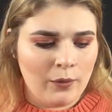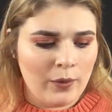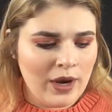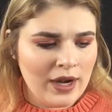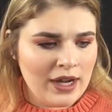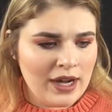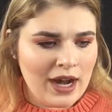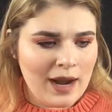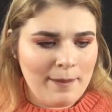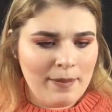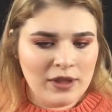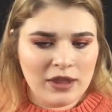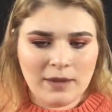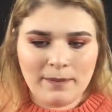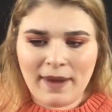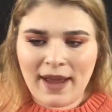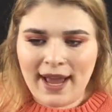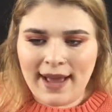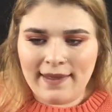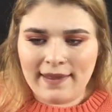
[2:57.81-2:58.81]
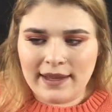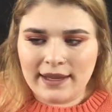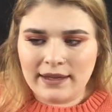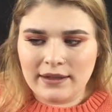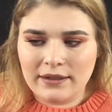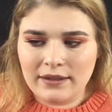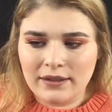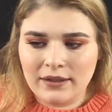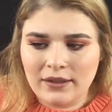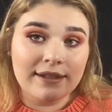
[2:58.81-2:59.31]
Where did I put the palette?
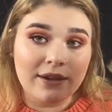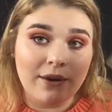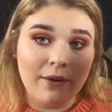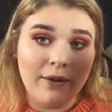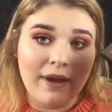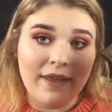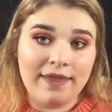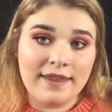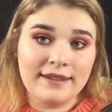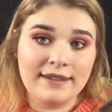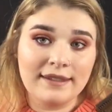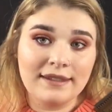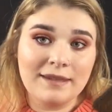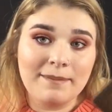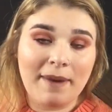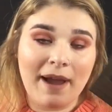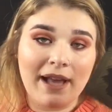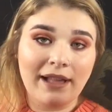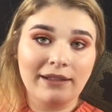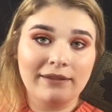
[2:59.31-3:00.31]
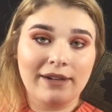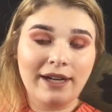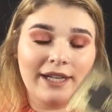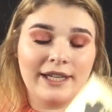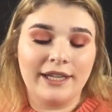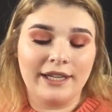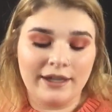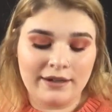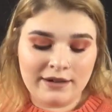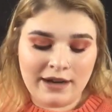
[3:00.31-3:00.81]
So this is the palette right
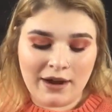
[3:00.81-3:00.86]
here.